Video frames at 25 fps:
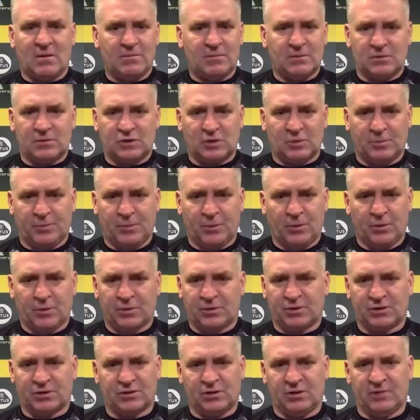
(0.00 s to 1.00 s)

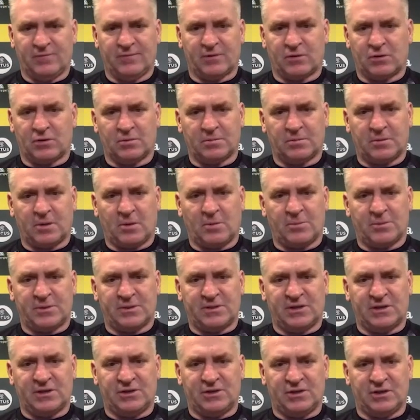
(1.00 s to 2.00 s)
supporters love a cup
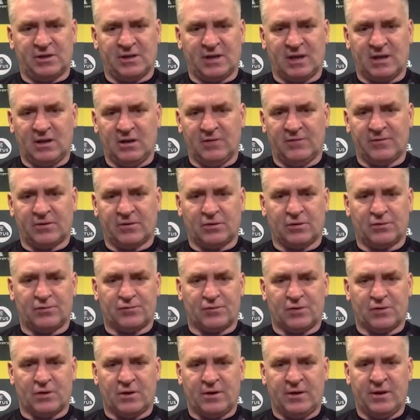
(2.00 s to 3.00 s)
competition. They love a good
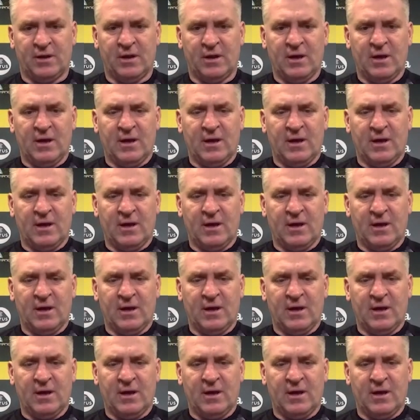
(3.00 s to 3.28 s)
run.